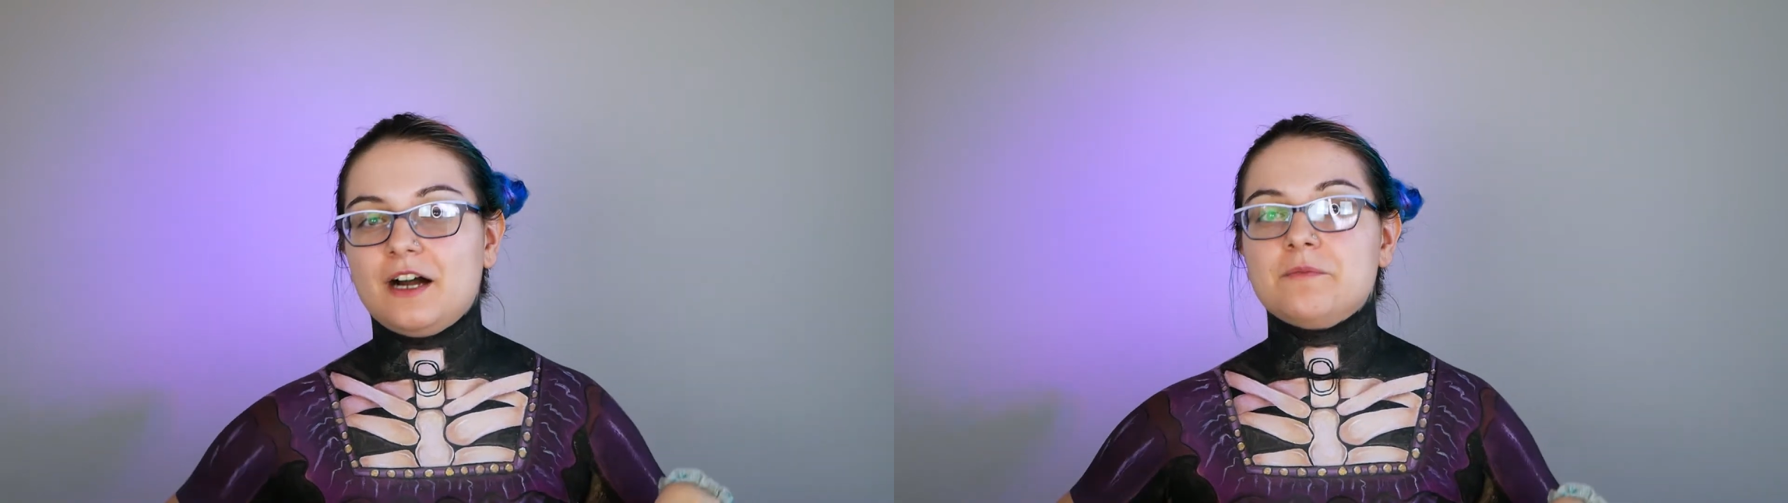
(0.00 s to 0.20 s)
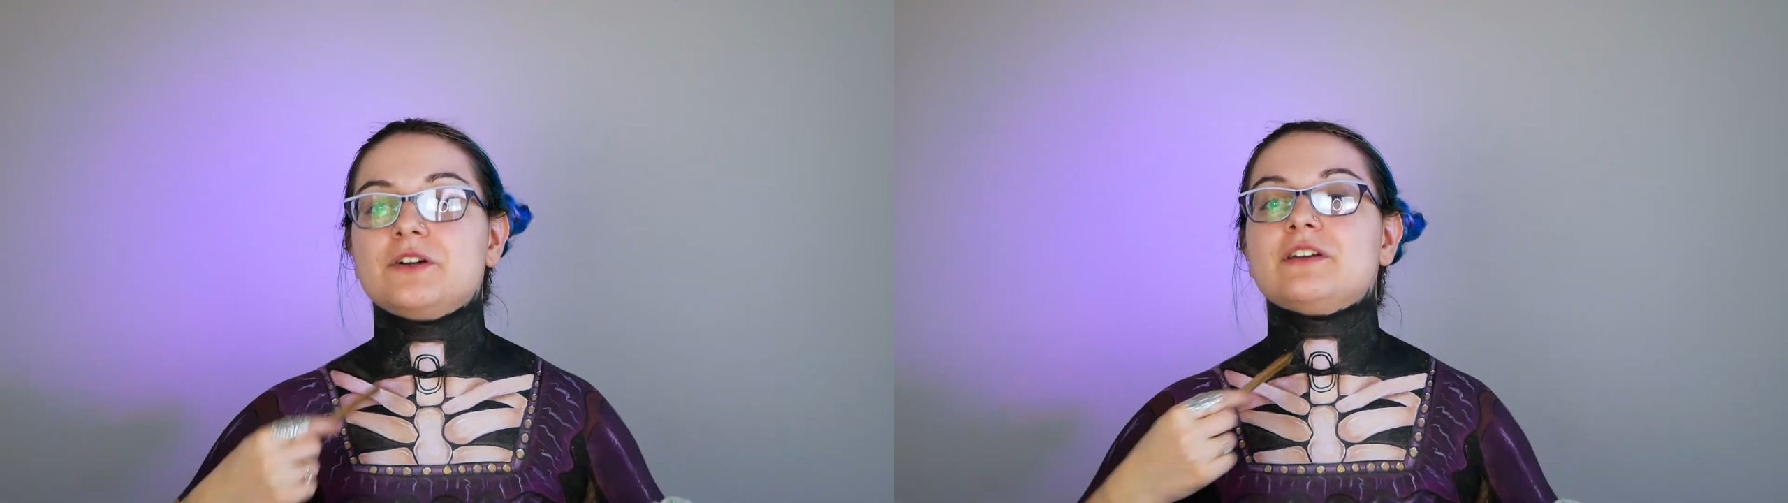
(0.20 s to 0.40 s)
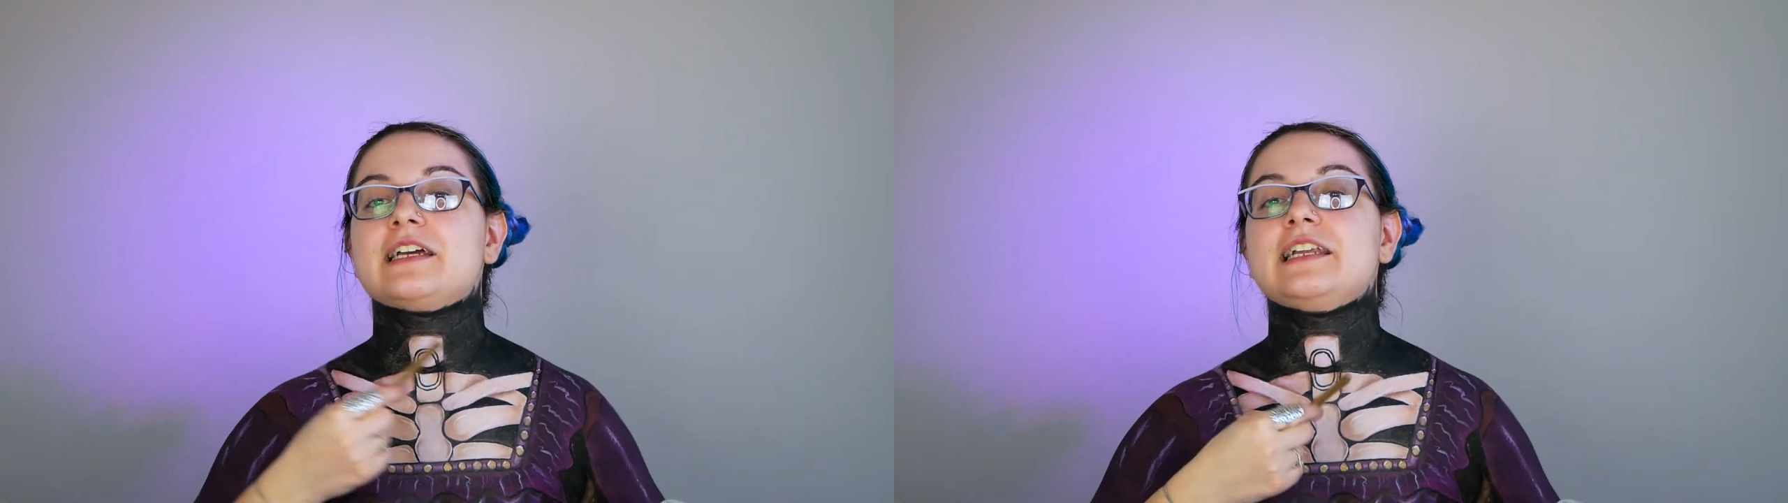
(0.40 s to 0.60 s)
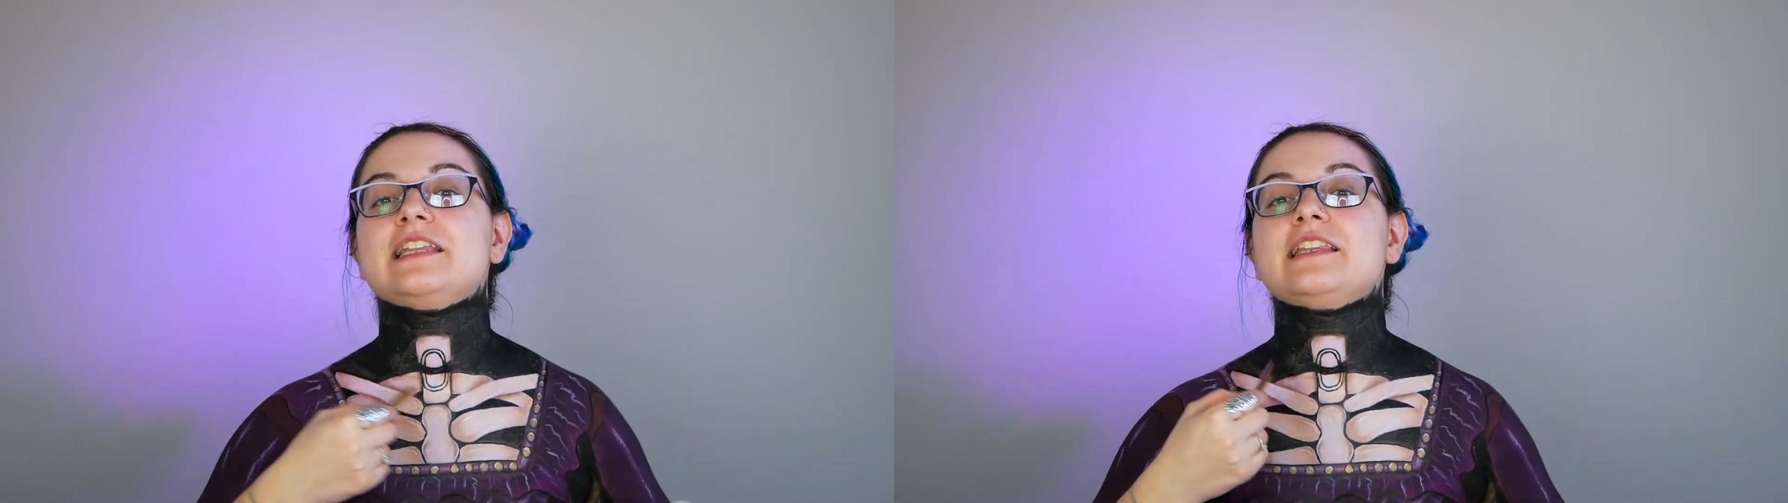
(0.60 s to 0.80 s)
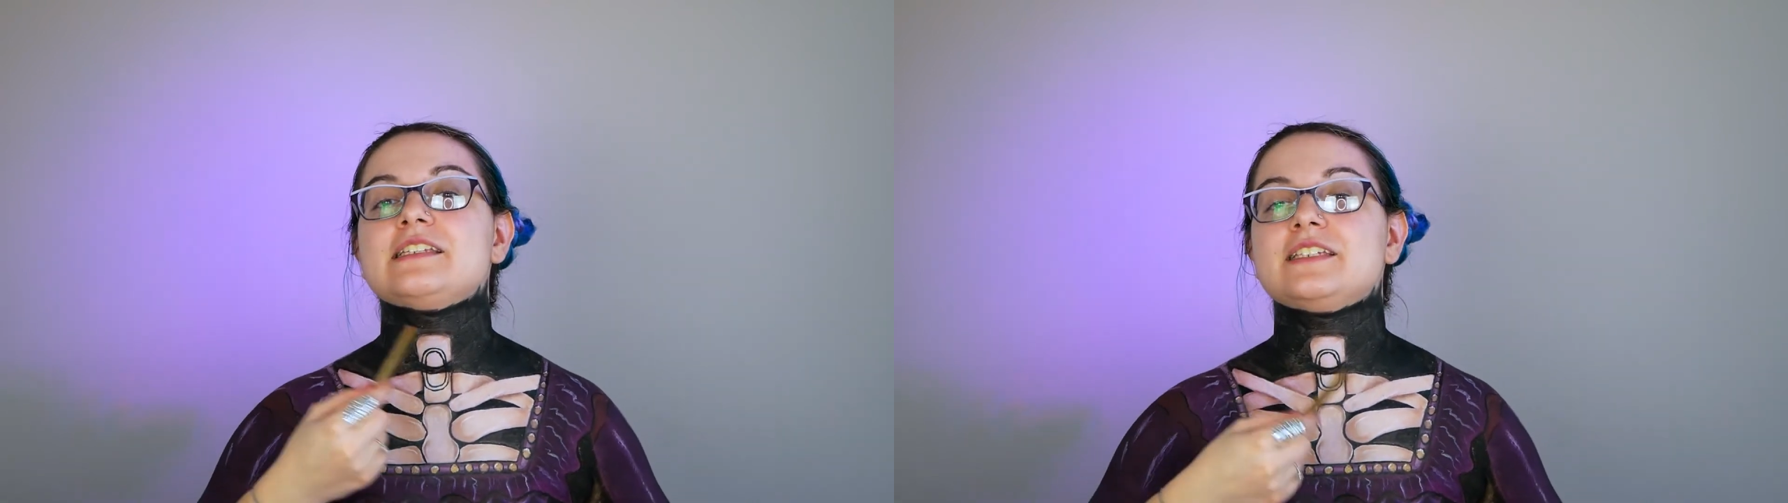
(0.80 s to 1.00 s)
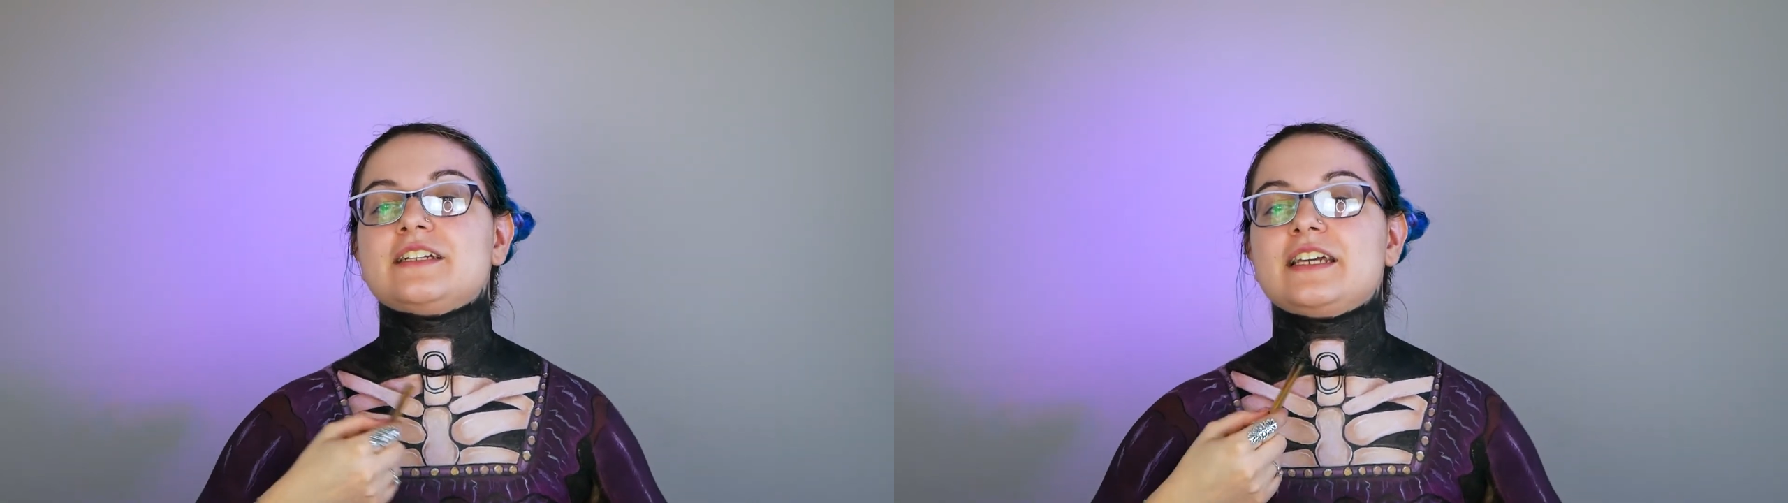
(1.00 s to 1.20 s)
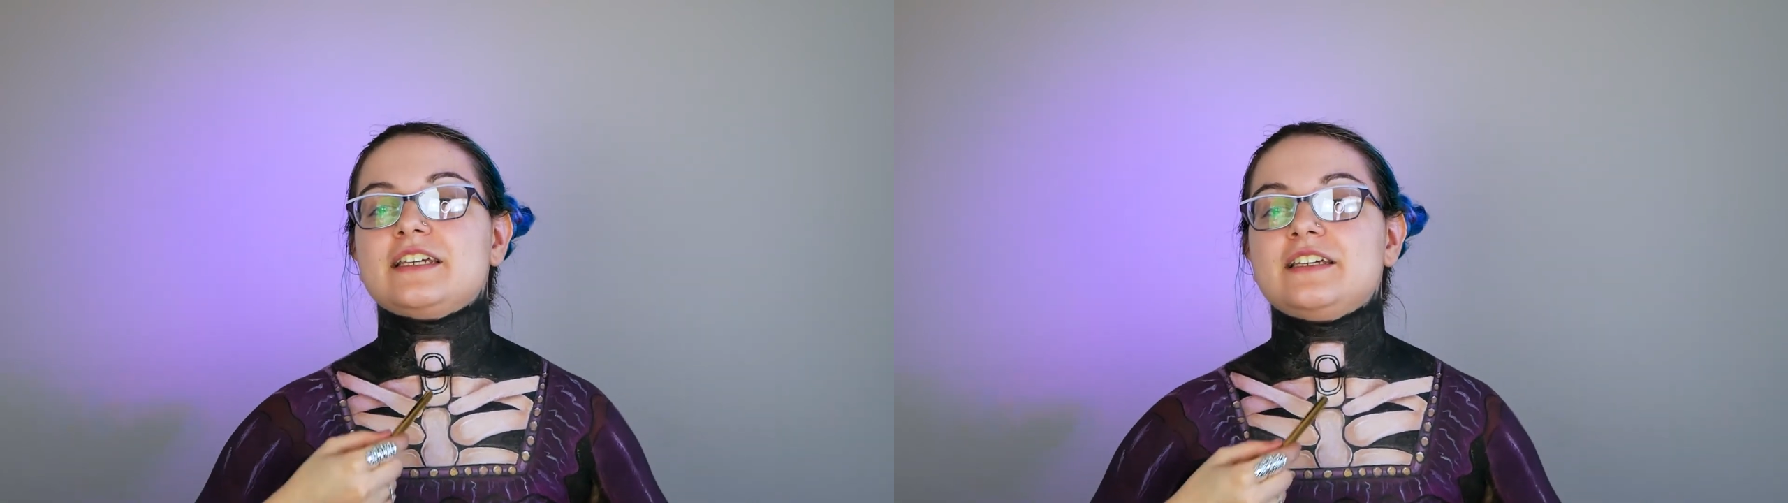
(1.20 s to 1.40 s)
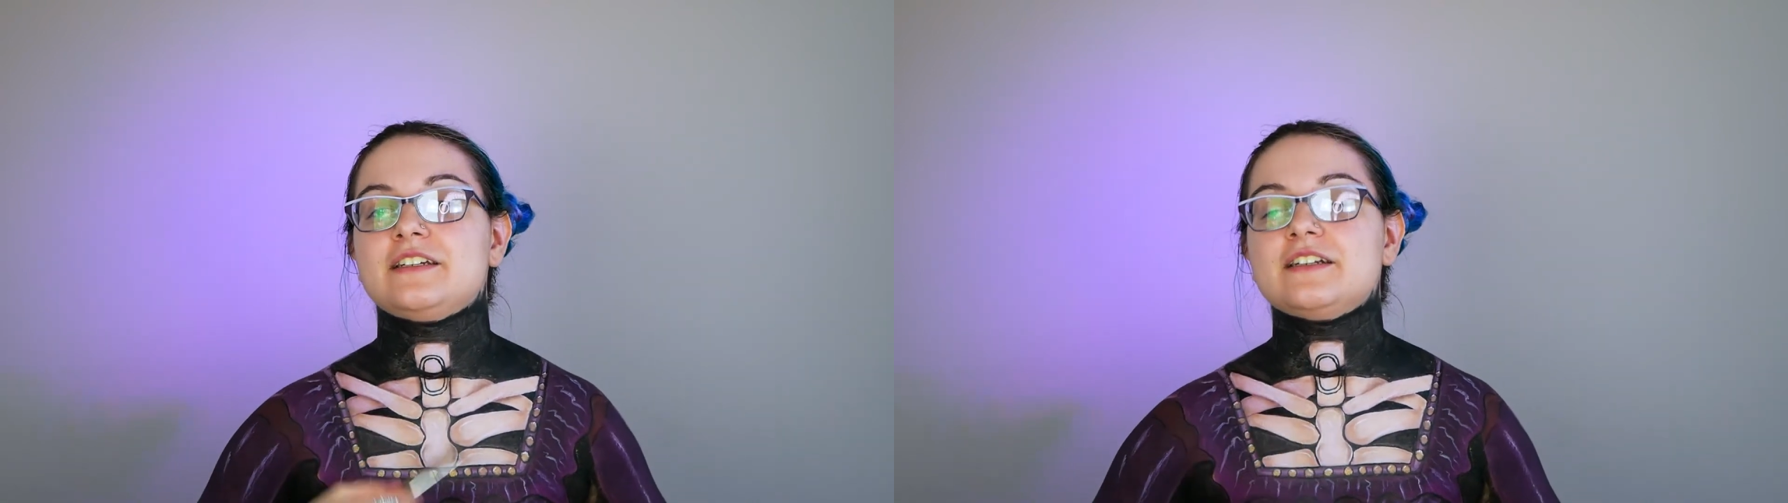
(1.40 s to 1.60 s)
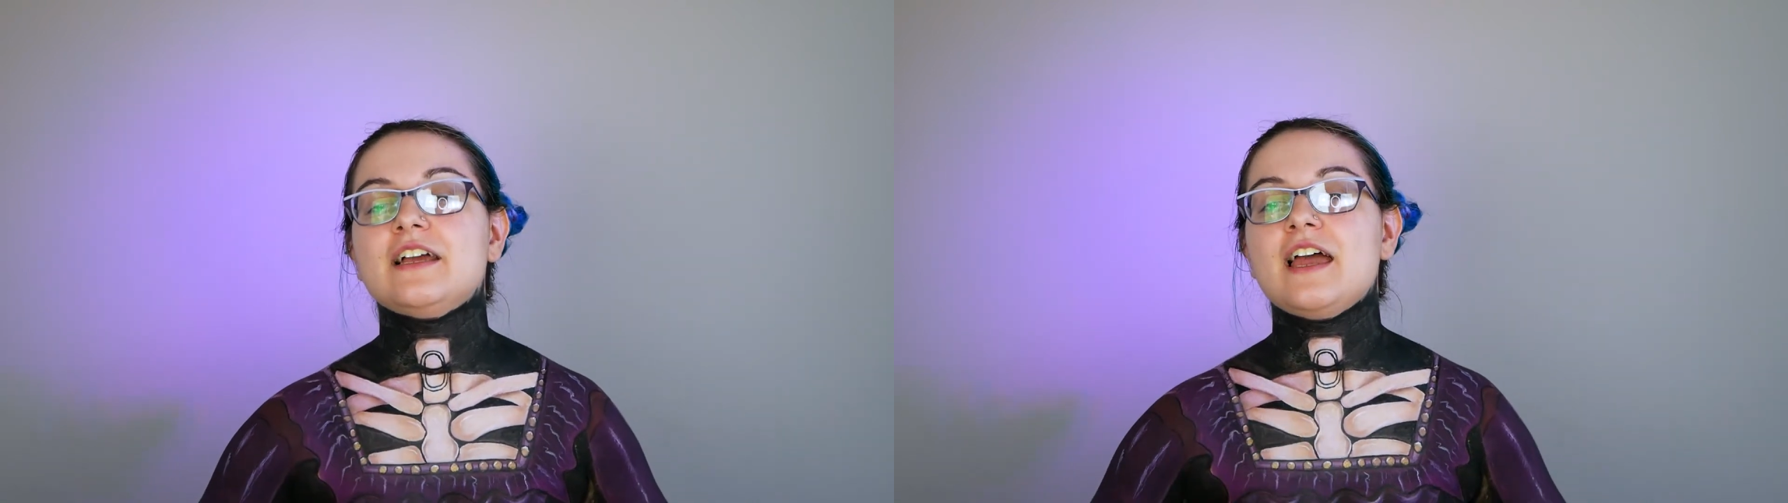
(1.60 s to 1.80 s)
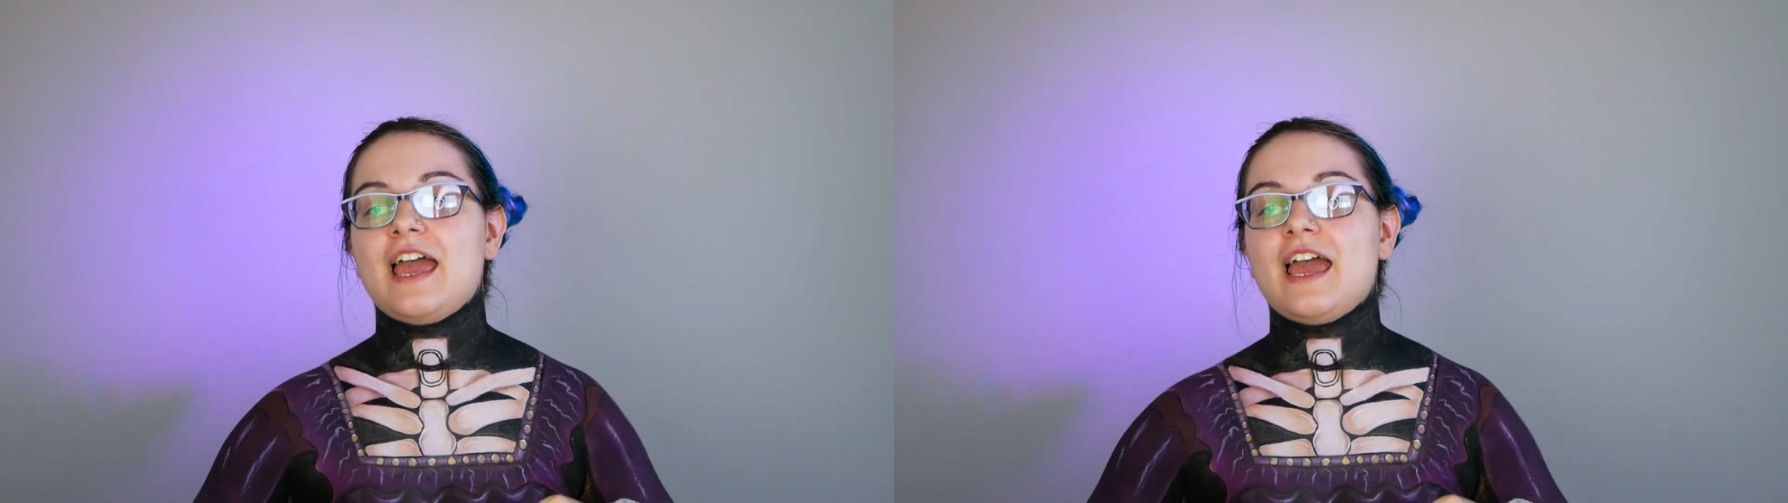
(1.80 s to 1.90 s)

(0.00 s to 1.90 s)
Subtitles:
I'm gonna clean this area here,